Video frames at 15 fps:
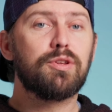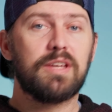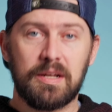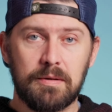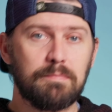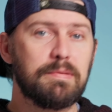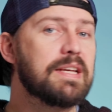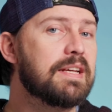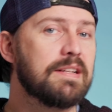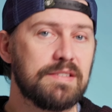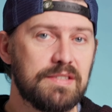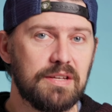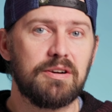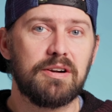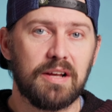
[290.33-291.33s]
can be
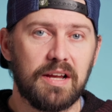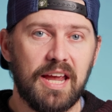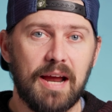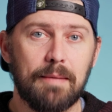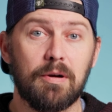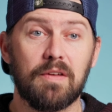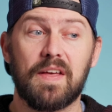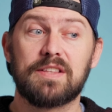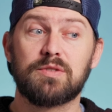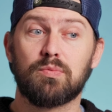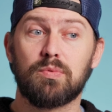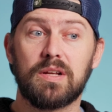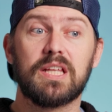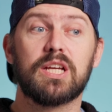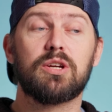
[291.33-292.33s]
considered a camera that's
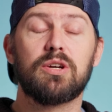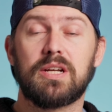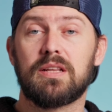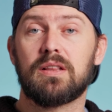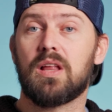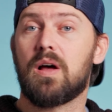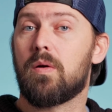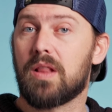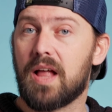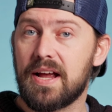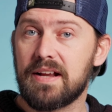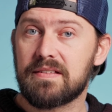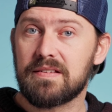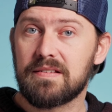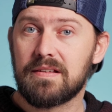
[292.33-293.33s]
really good in low
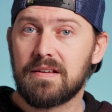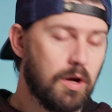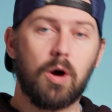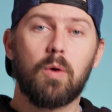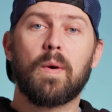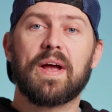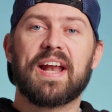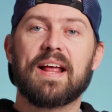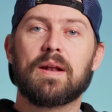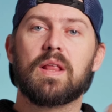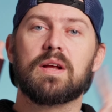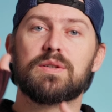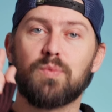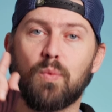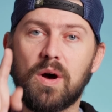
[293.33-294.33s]
light. Oh wait, and
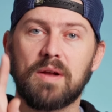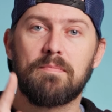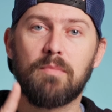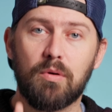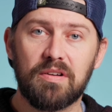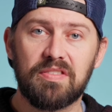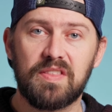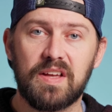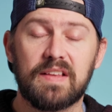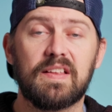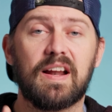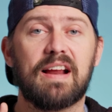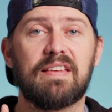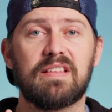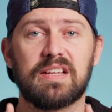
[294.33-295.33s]
there's one more thing
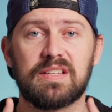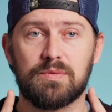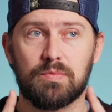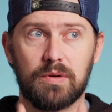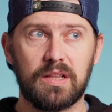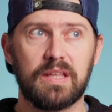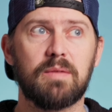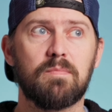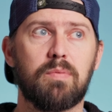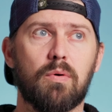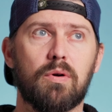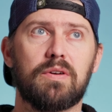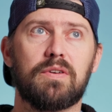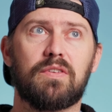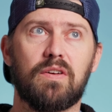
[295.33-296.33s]
that I think is really
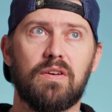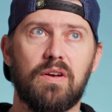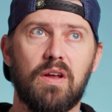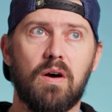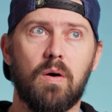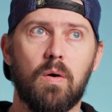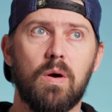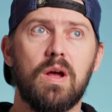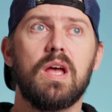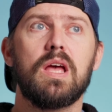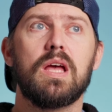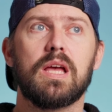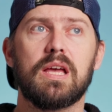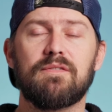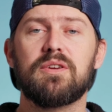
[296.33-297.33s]
important to know
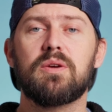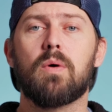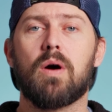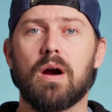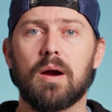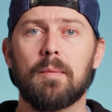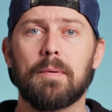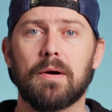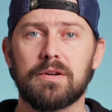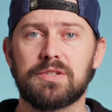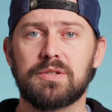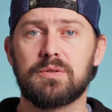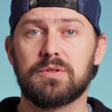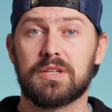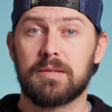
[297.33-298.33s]
if you are a
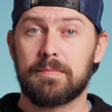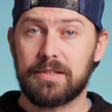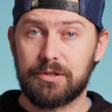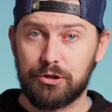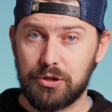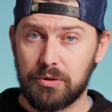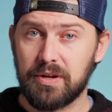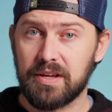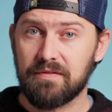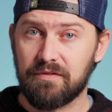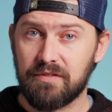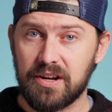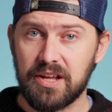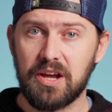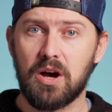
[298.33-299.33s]
person who's going to be shooting
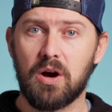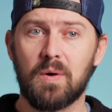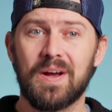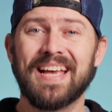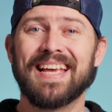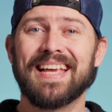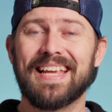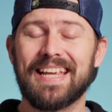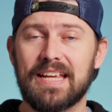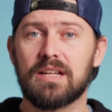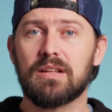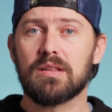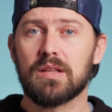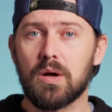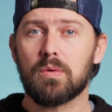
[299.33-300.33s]
video
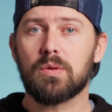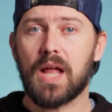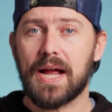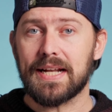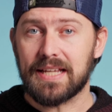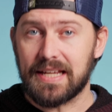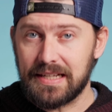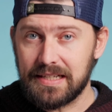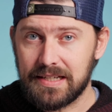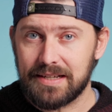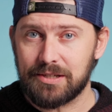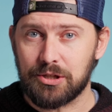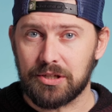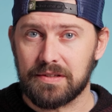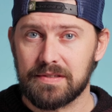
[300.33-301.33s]
in low light
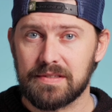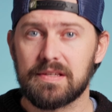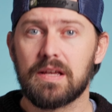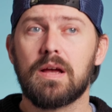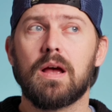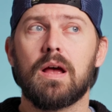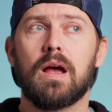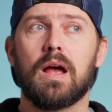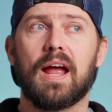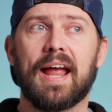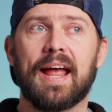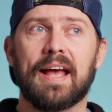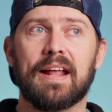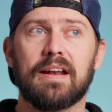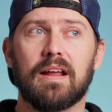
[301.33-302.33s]
conditions
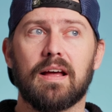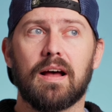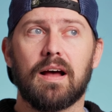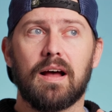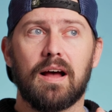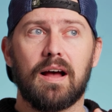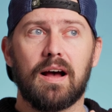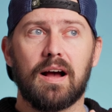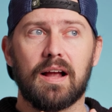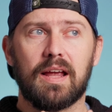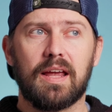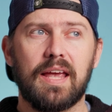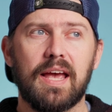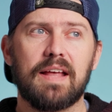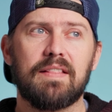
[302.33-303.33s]
and
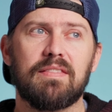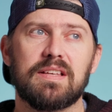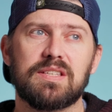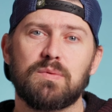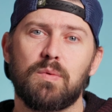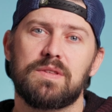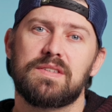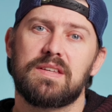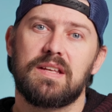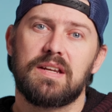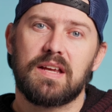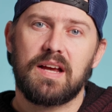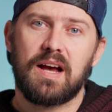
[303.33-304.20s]
again, this one's gonna